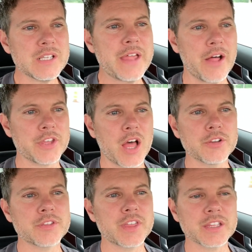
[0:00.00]
Now, the
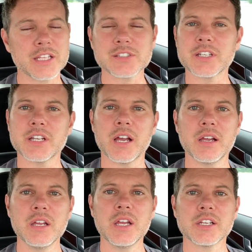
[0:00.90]
other thing that's going
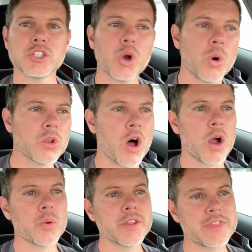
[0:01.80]
to go
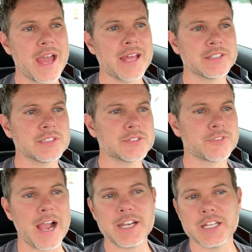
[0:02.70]
along with that is
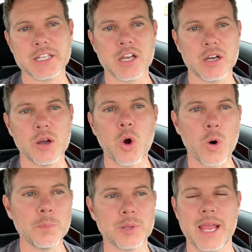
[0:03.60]
finding a
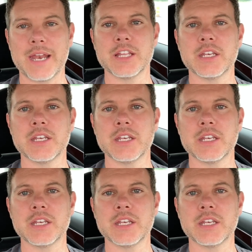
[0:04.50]
home plan,